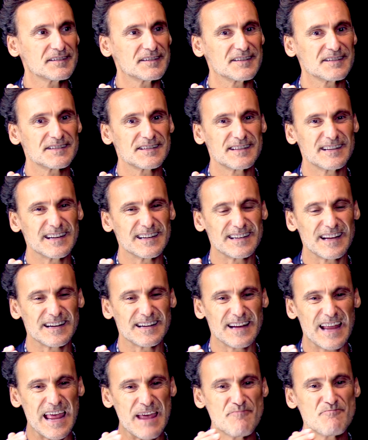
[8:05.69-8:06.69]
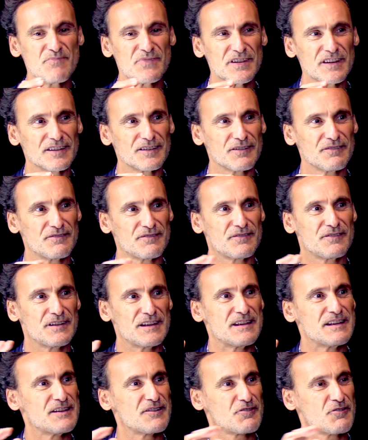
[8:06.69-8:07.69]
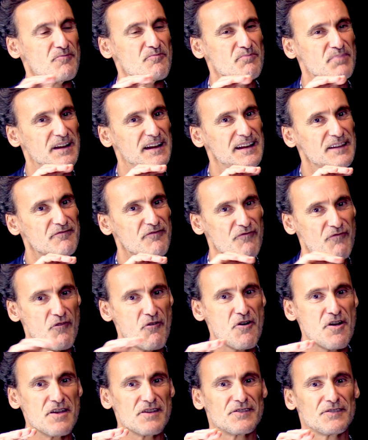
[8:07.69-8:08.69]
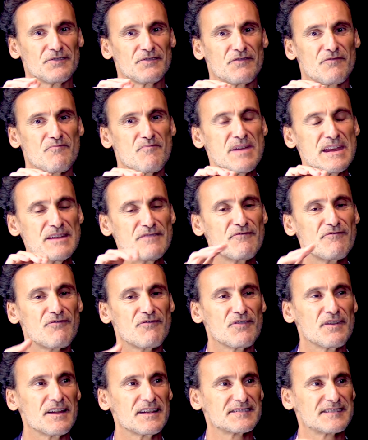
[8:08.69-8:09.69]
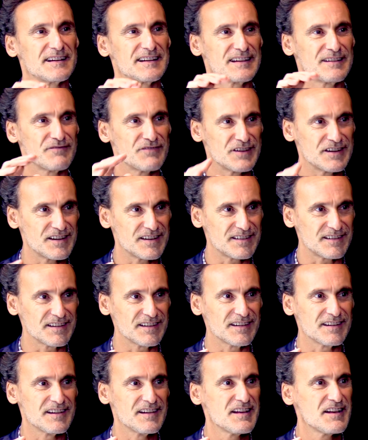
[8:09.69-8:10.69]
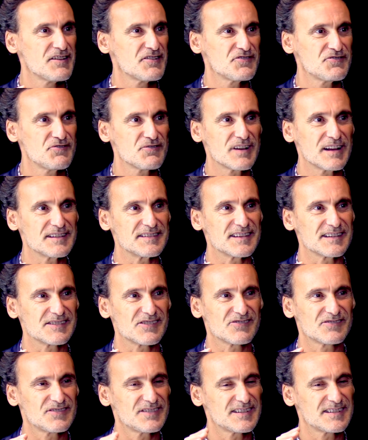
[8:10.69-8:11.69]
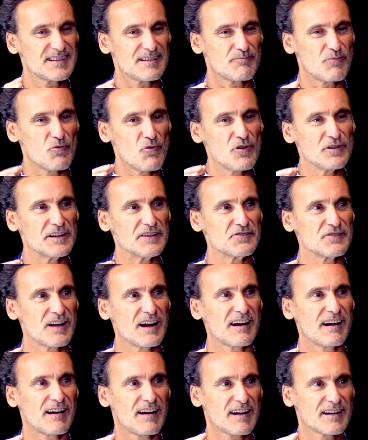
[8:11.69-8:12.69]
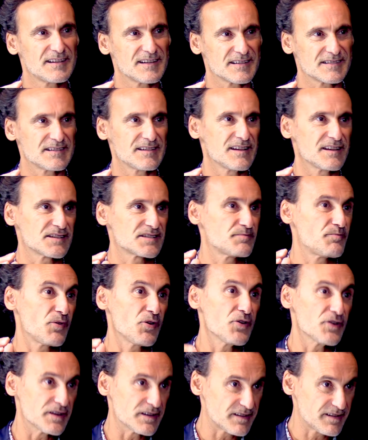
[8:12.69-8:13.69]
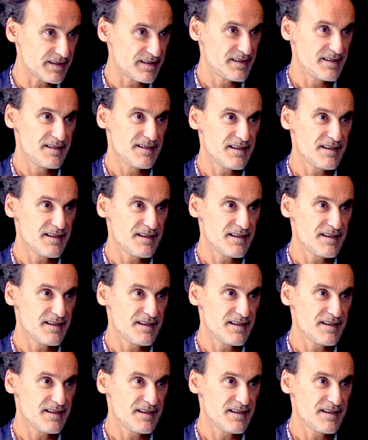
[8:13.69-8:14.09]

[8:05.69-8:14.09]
that is dead and emptied, or completely void of meaningfulness and divinity, you can just, it's a world that you can recklessly exploit